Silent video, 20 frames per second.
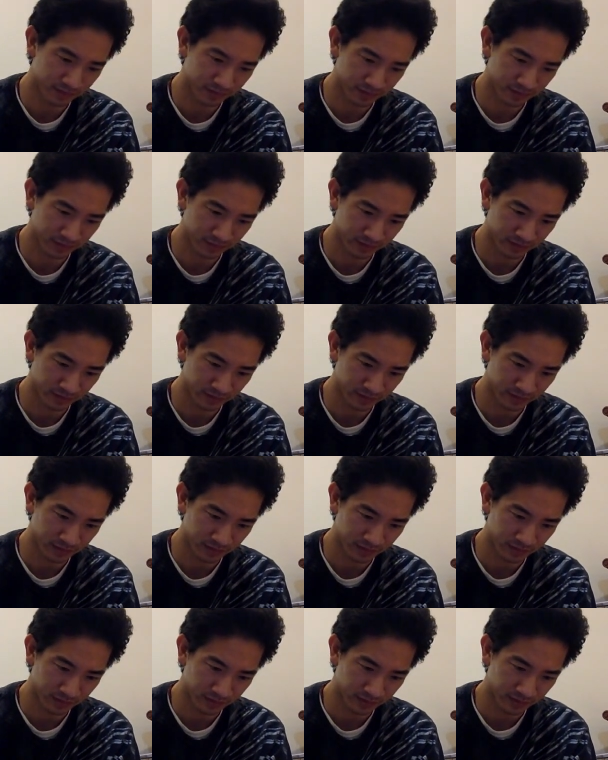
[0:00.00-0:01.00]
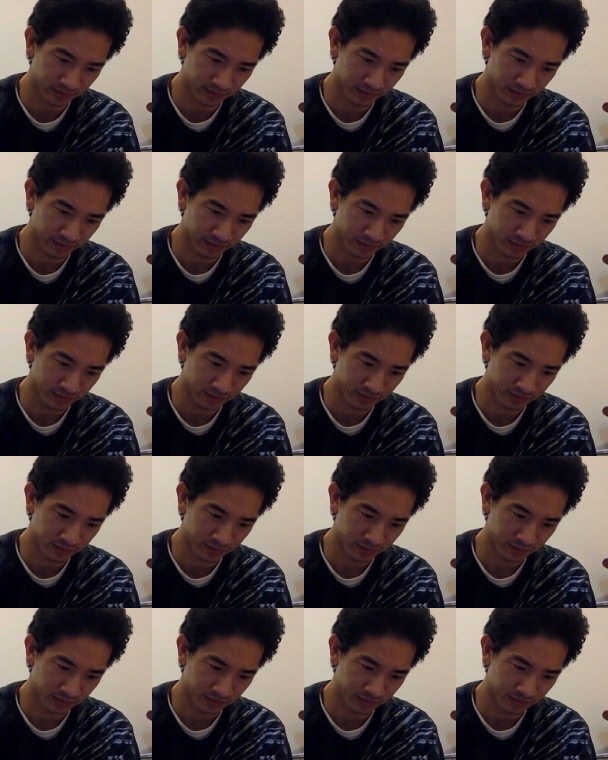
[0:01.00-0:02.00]

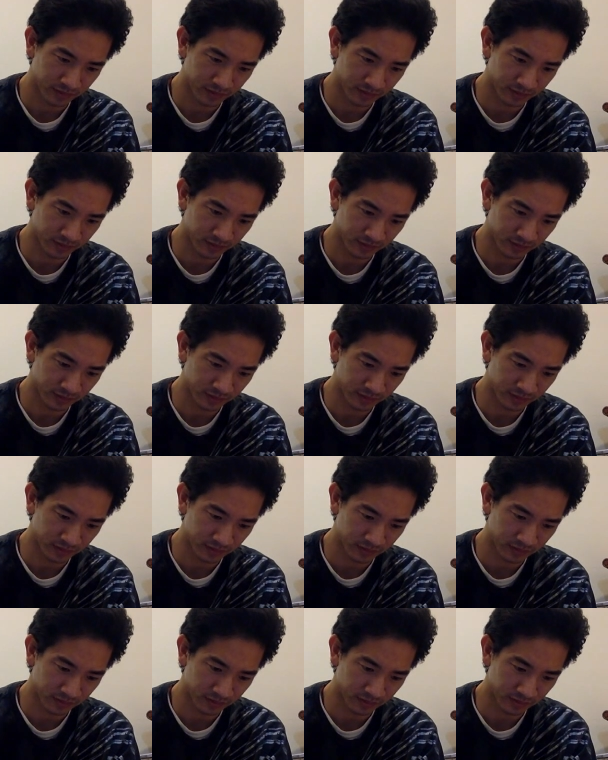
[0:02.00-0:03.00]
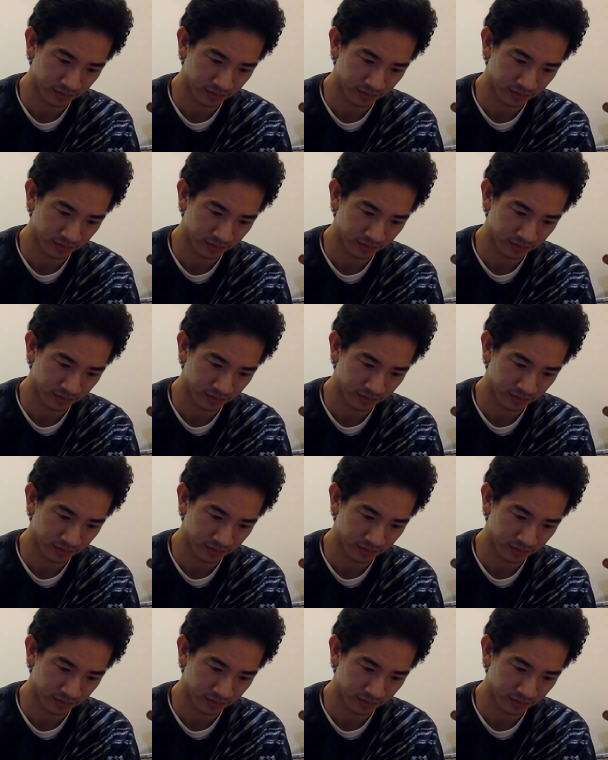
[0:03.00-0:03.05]
No one is speaking in this clip.